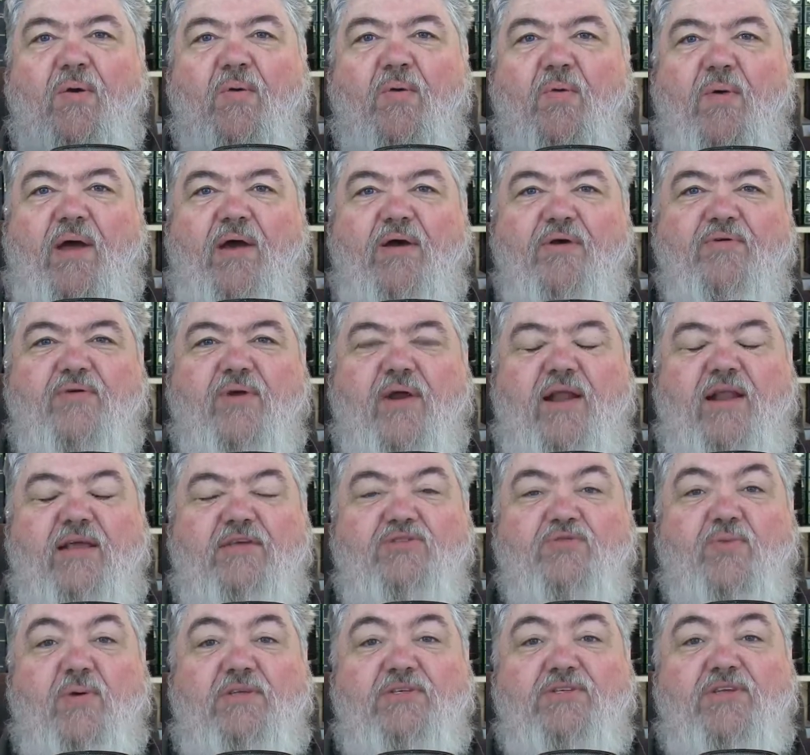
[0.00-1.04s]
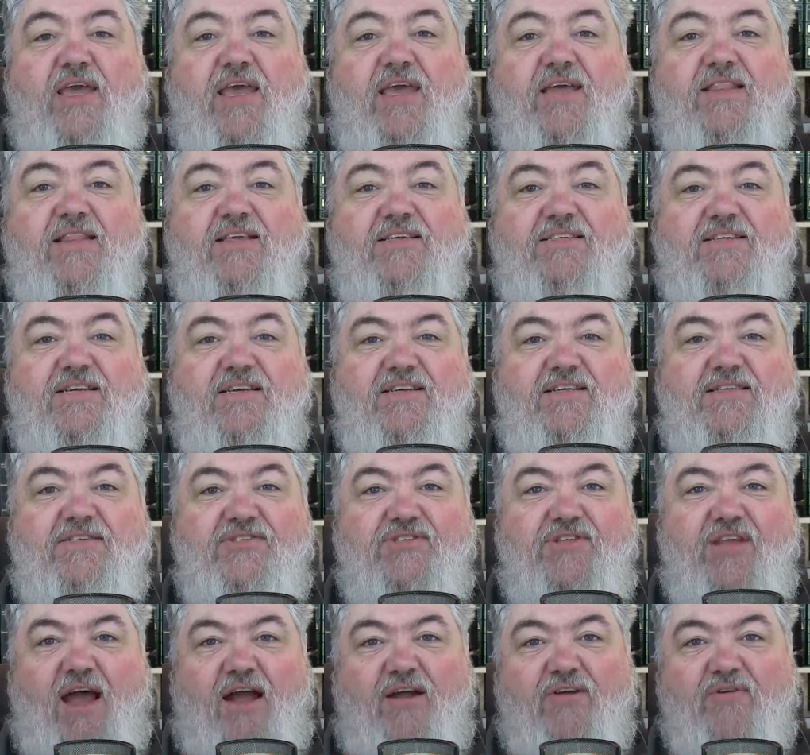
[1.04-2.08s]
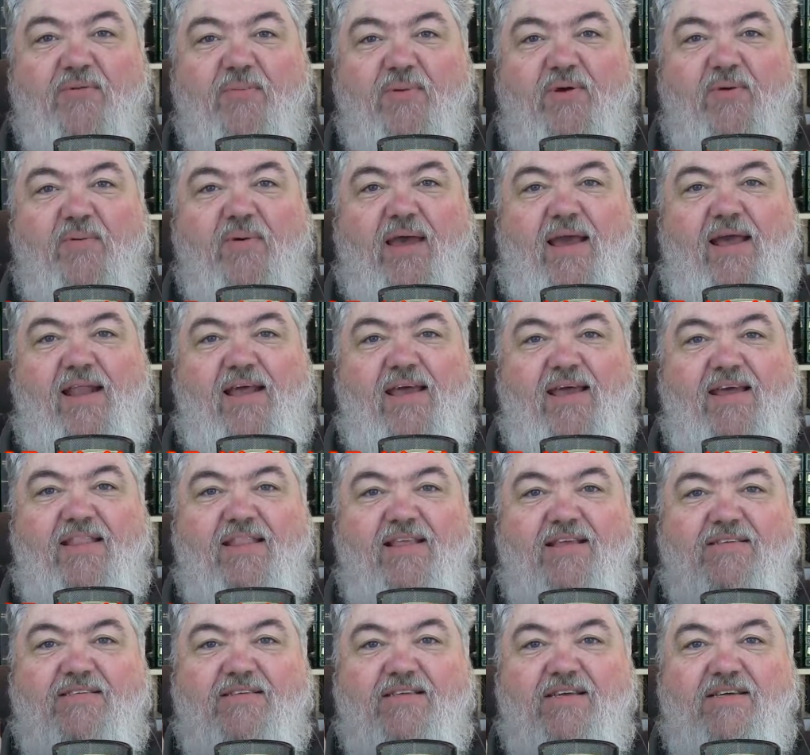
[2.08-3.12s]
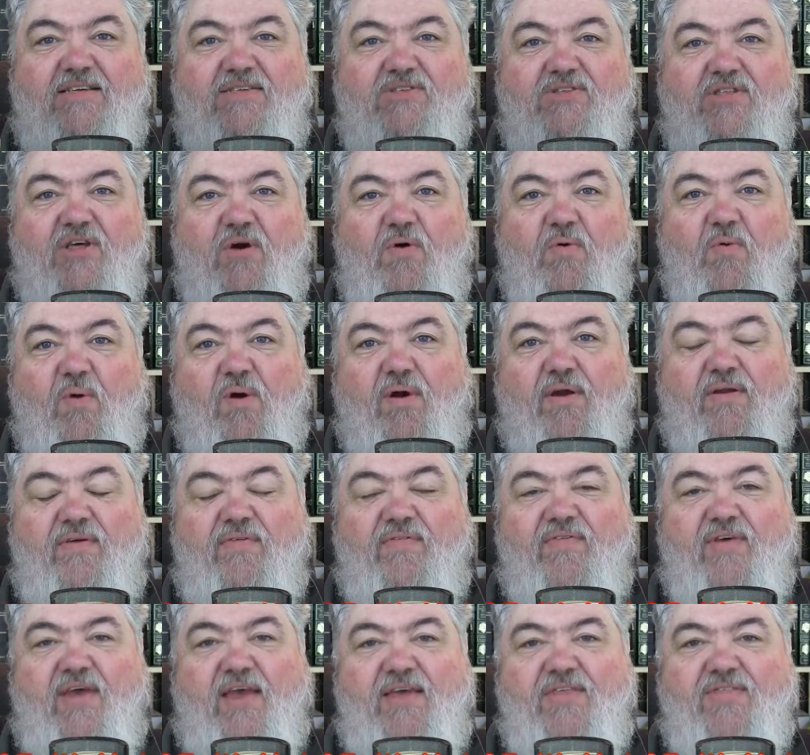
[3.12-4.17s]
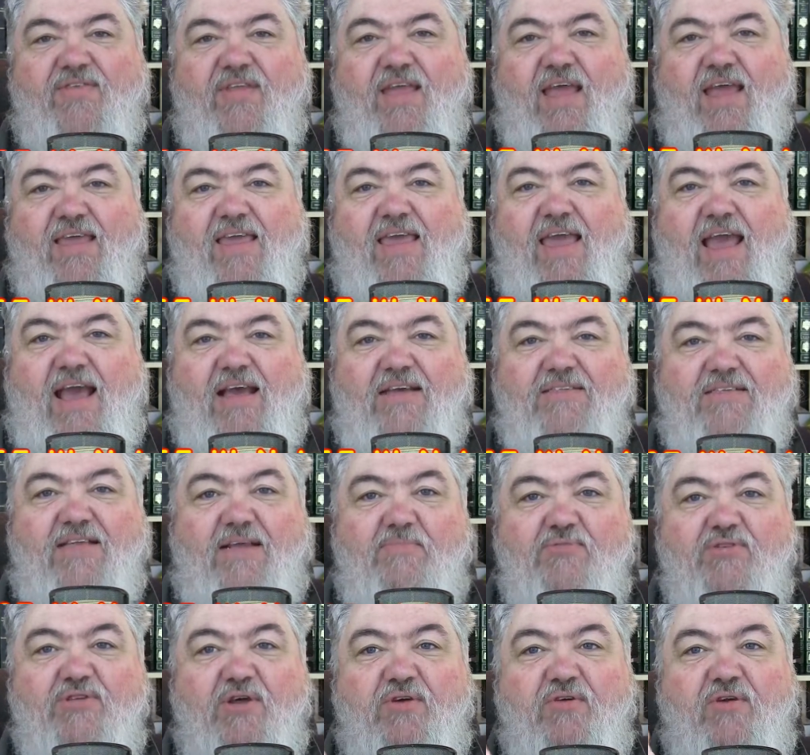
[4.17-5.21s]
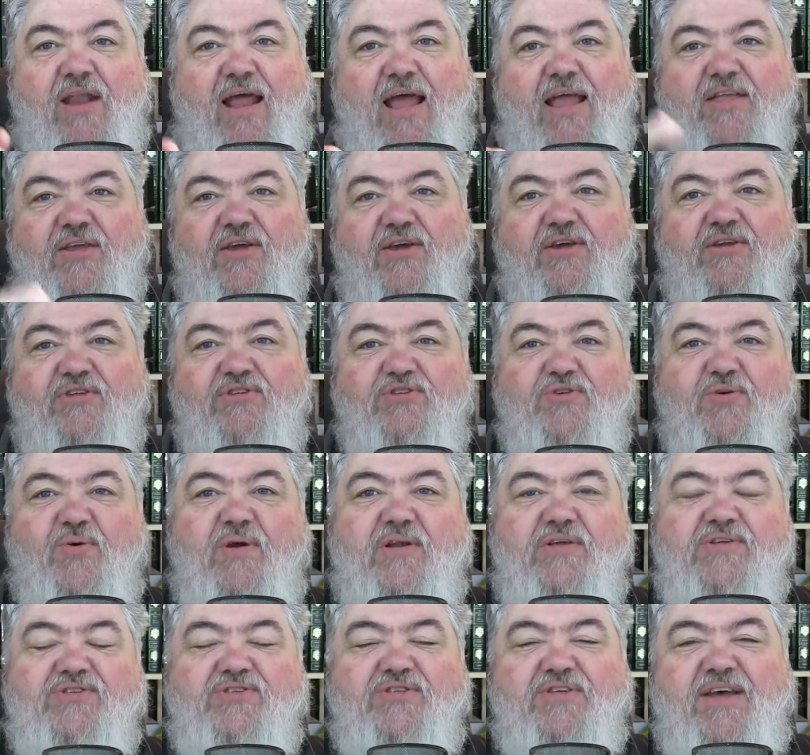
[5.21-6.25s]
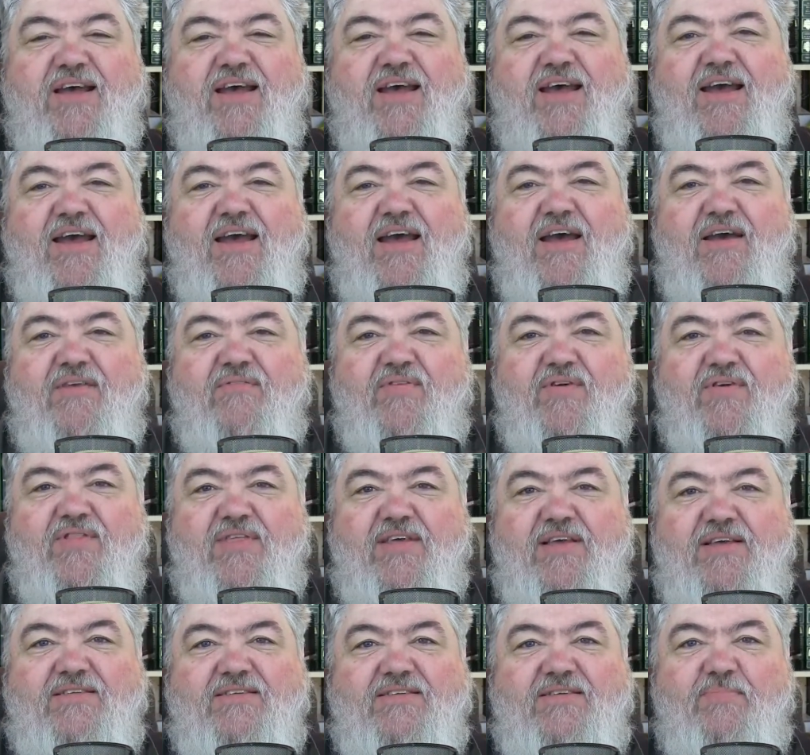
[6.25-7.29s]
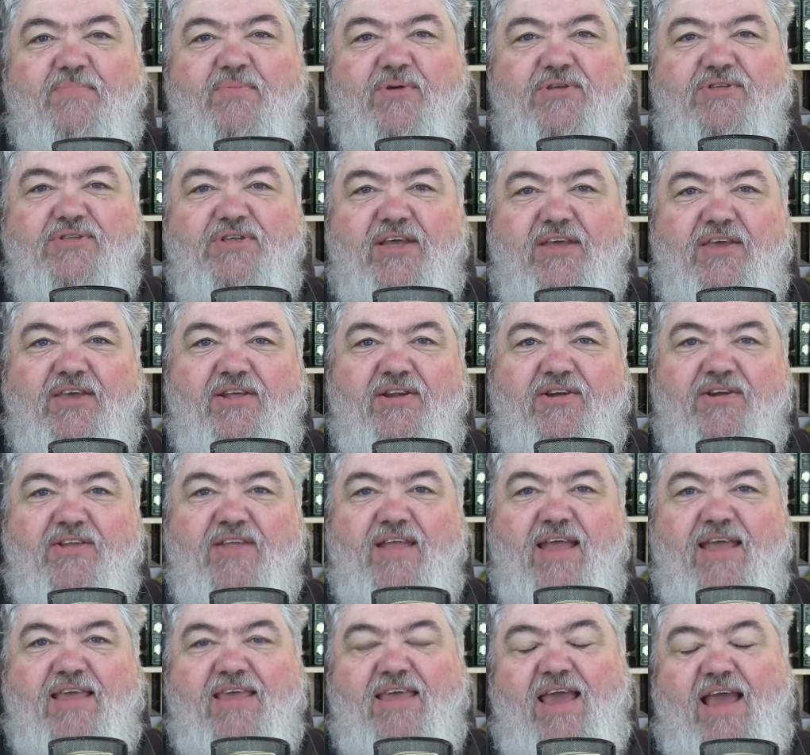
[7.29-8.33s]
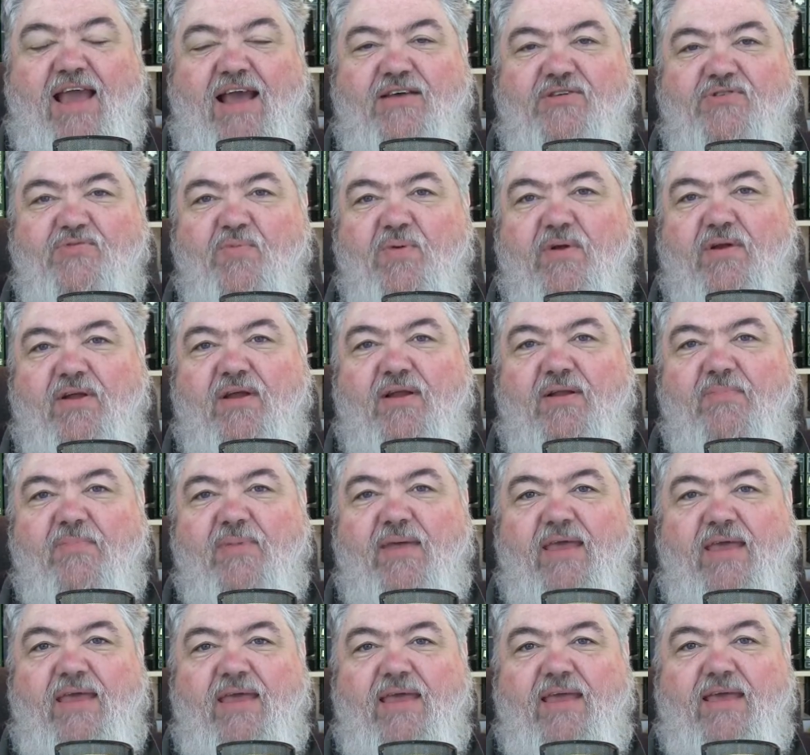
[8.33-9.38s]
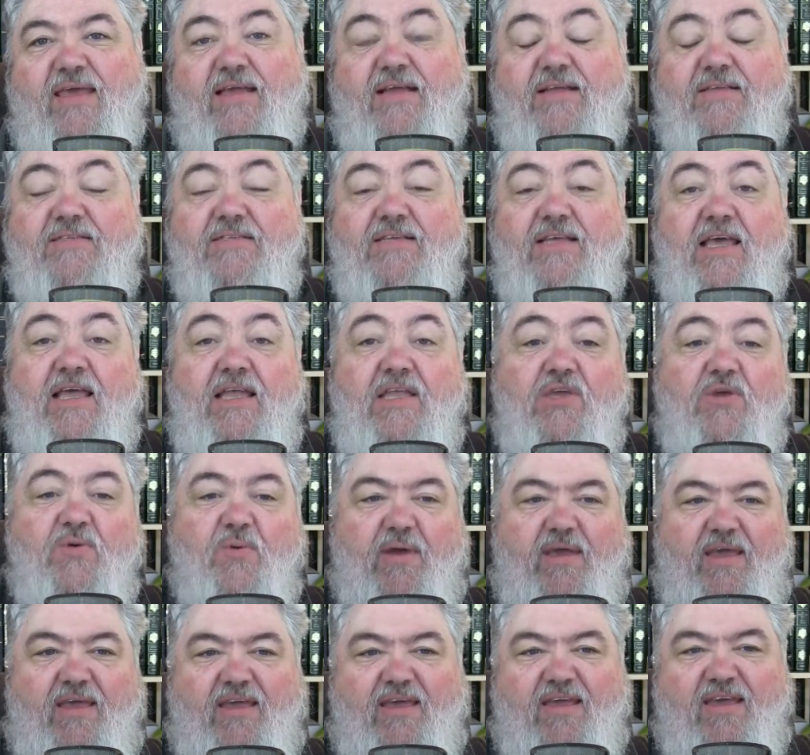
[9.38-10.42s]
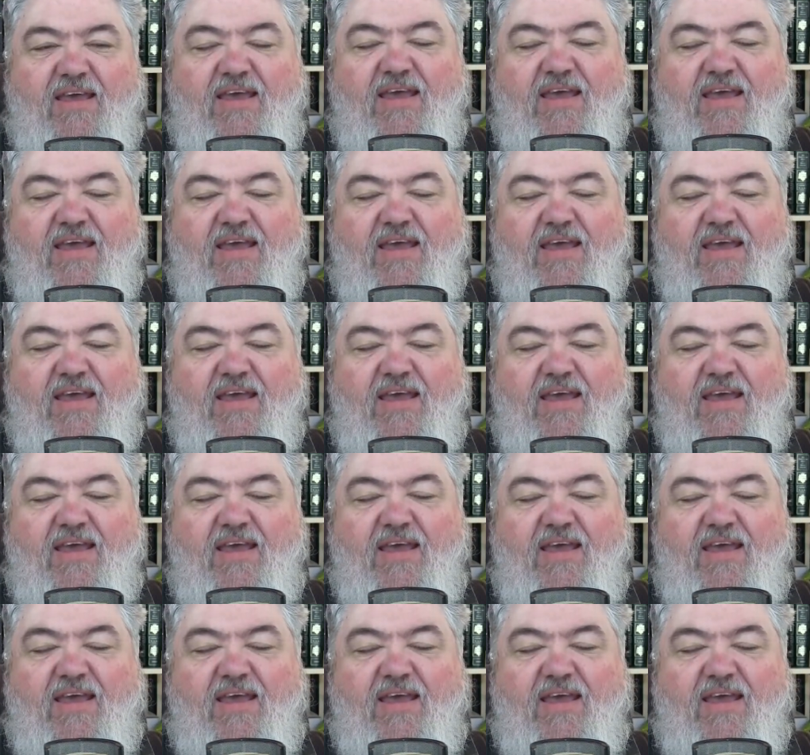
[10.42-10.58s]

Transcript: Well, greetings once again. This is Dr. Bill Bailey, and this is the Word of Faith Netcast. I'm so glad you could join us for this particular netcast. We're going to be continuing